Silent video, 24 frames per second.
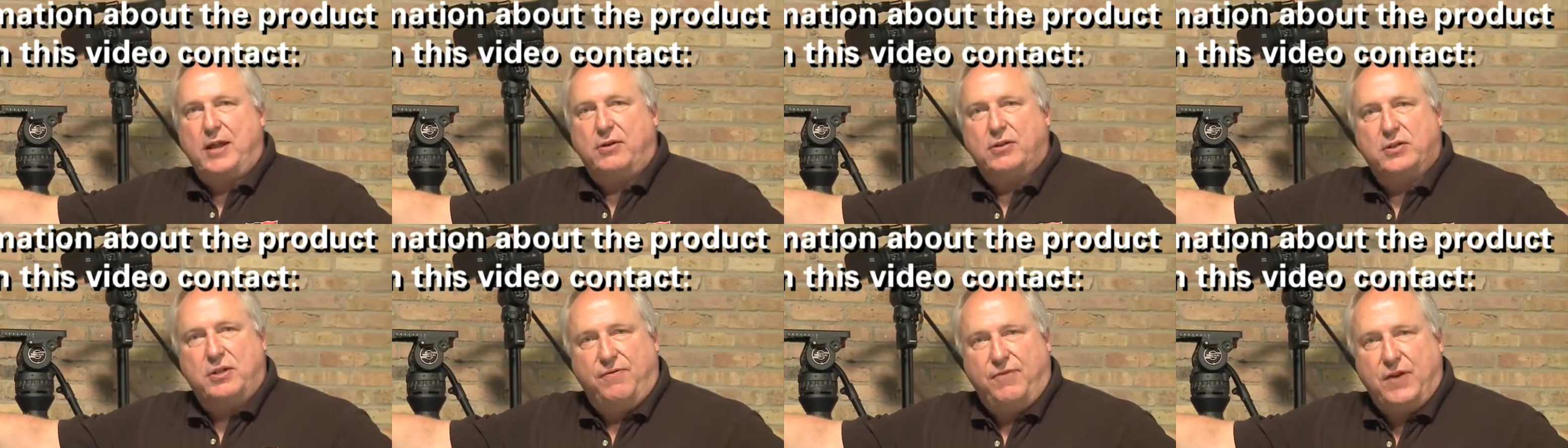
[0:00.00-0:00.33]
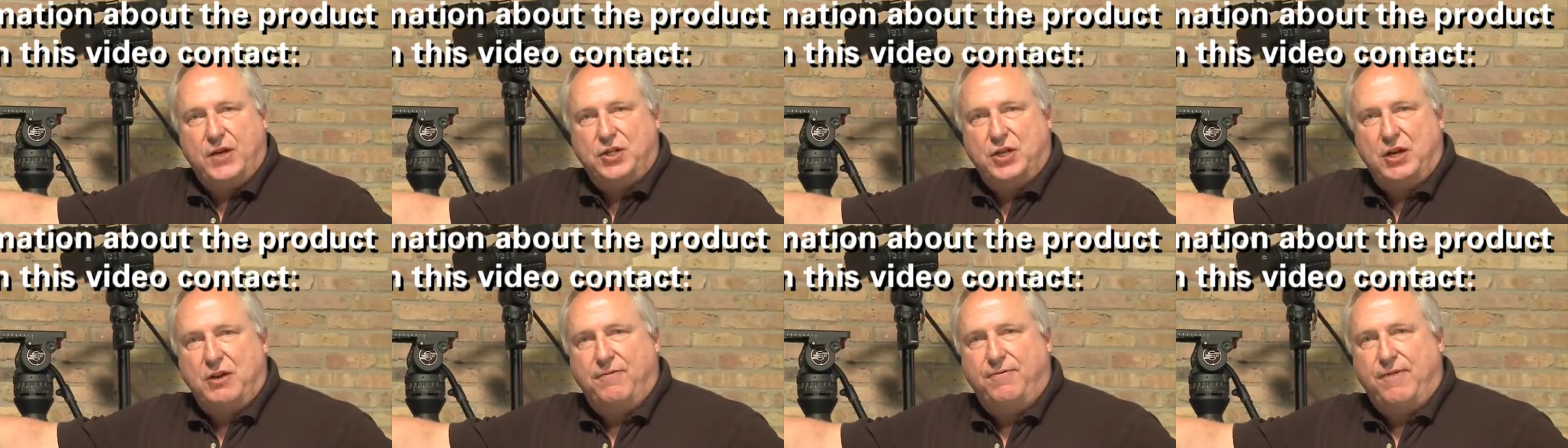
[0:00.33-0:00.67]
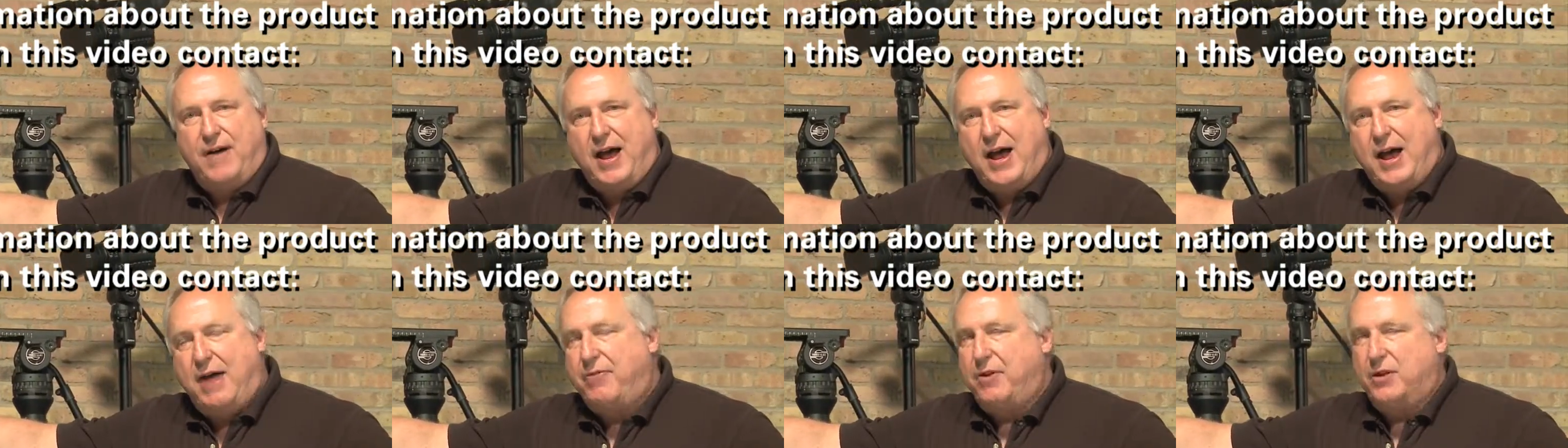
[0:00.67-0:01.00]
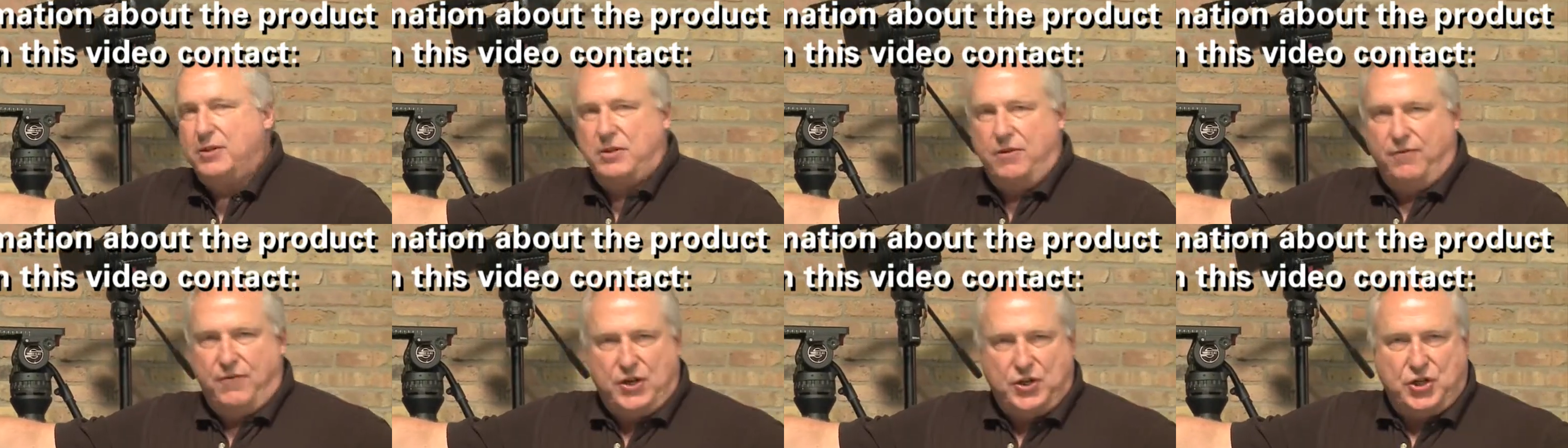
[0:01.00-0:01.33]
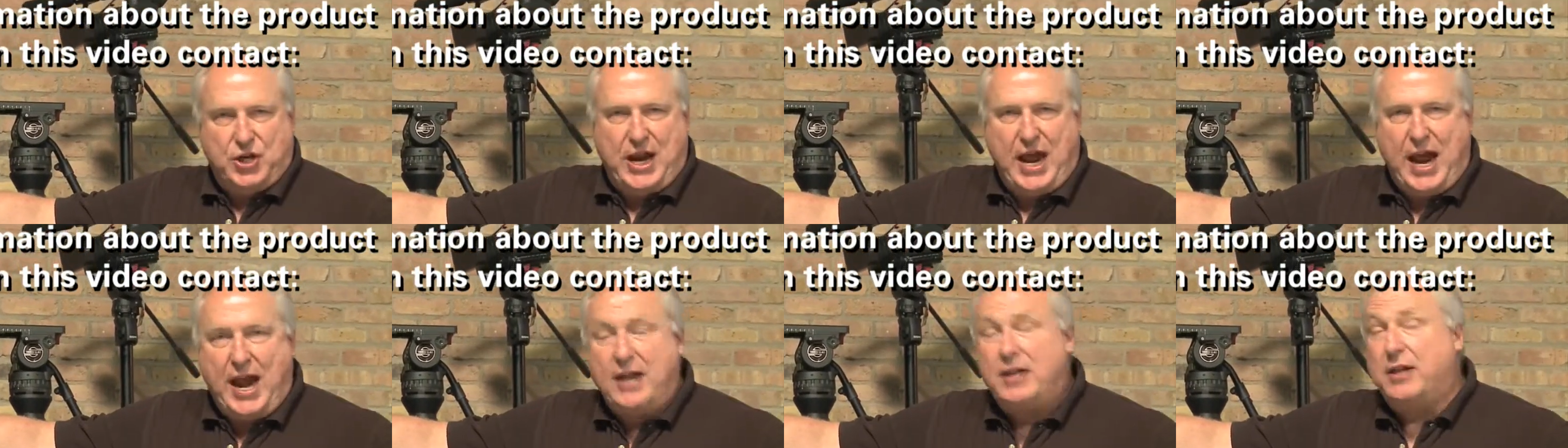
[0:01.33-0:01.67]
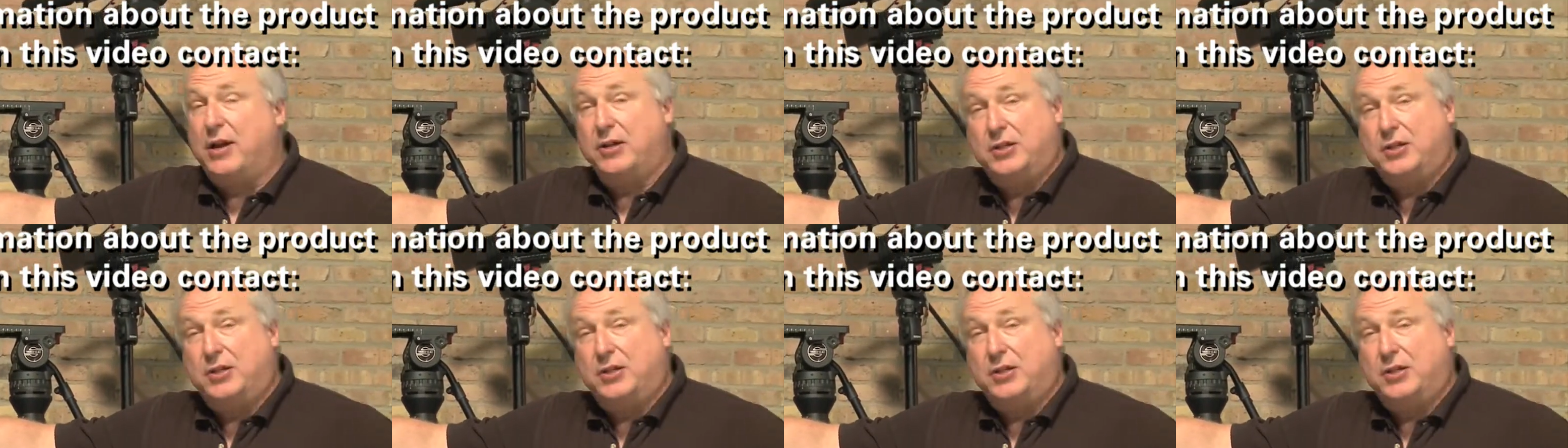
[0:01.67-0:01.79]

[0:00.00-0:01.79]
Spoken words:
there's a Vision 5, there's a Vision 8,